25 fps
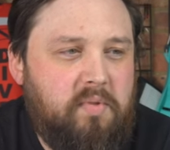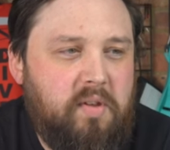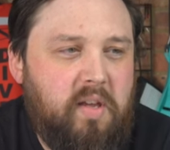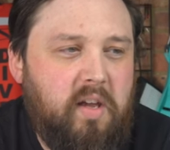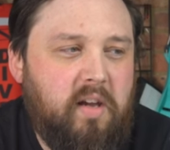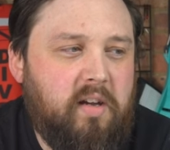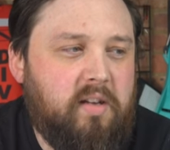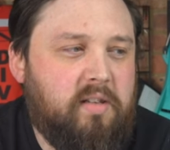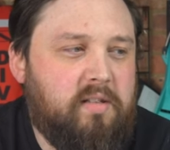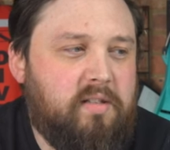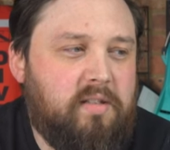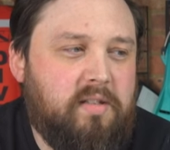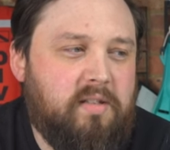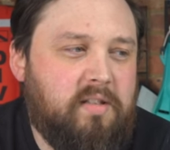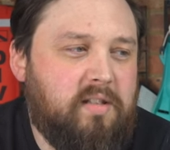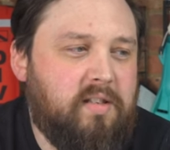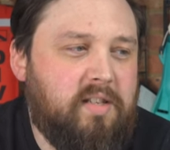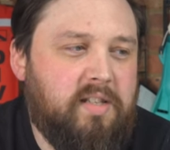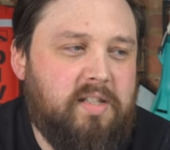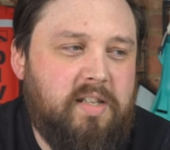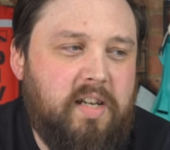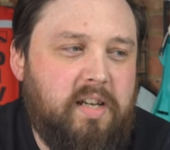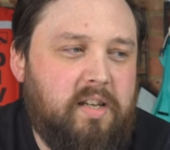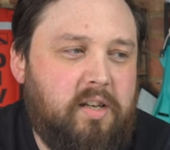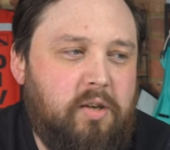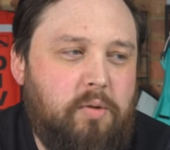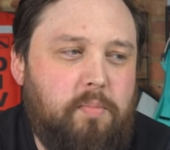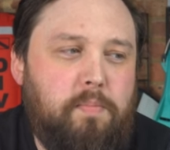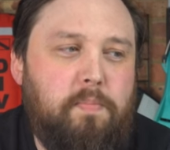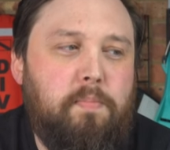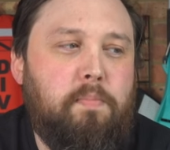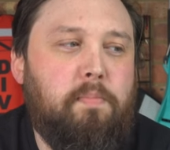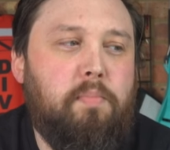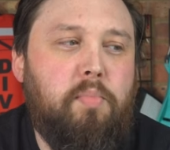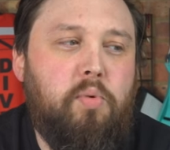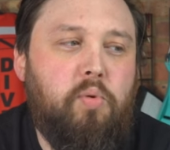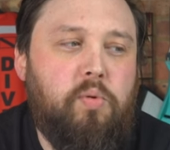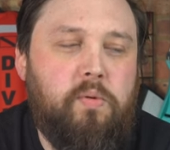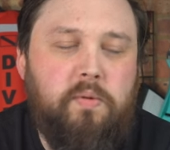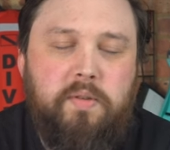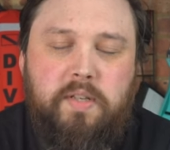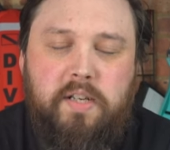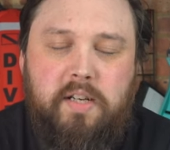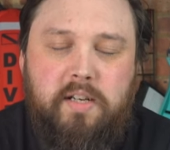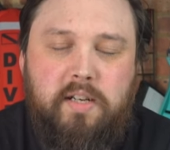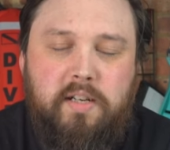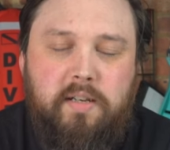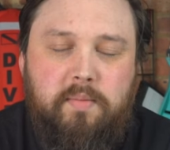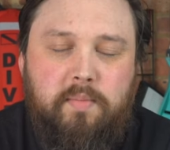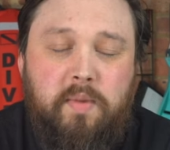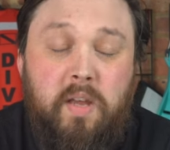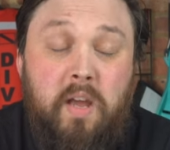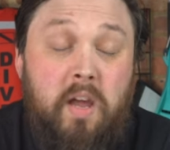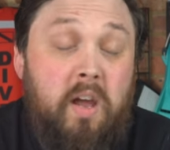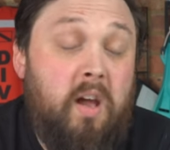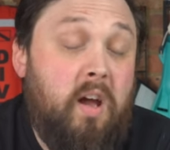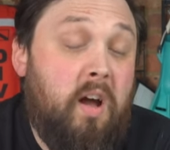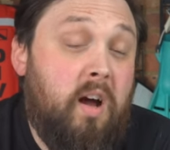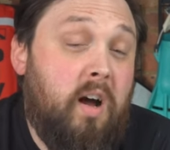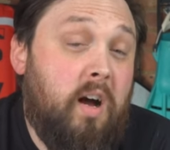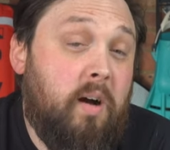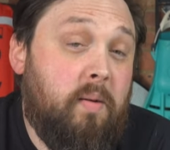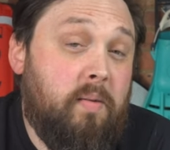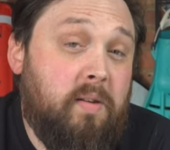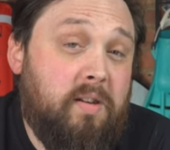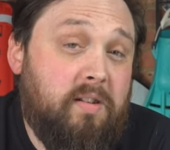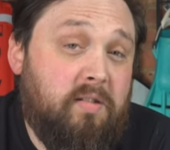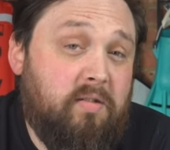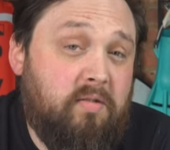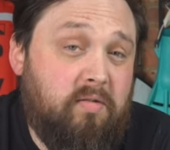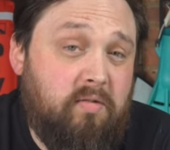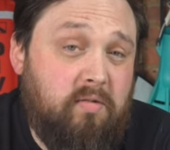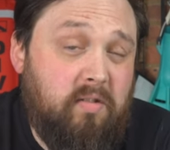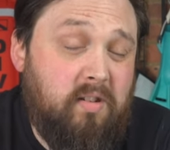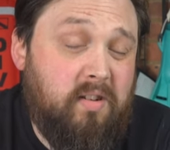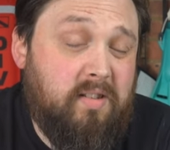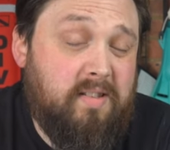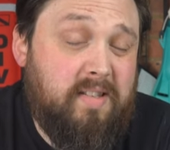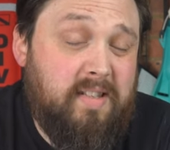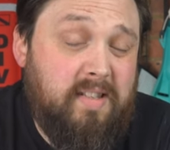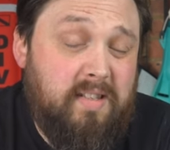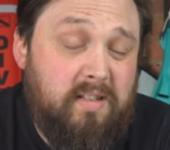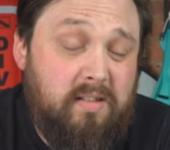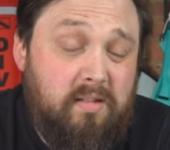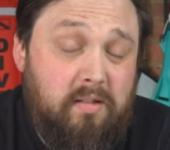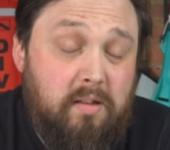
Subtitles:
yeah, it's just going to take you more time. I mean, granted,